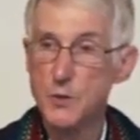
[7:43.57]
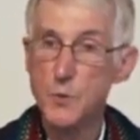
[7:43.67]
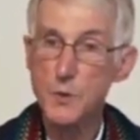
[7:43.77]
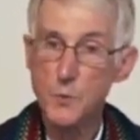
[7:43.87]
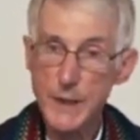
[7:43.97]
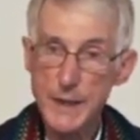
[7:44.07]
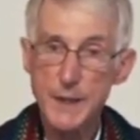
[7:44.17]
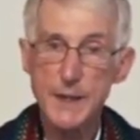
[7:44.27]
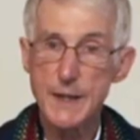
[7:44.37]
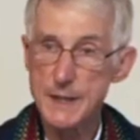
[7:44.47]
when
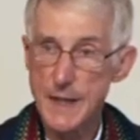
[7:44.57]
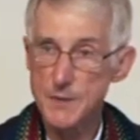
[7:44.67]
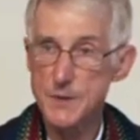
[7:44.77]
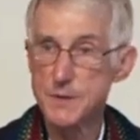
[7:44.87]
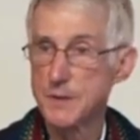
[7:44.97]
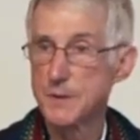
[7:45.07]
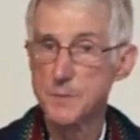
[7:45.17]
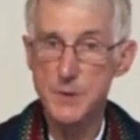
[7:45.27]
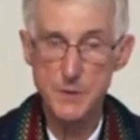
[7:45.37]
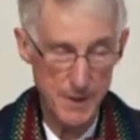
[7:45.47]
we encounter
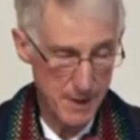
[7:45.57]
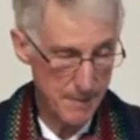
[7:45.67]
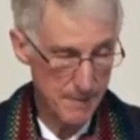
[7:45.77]
beauty.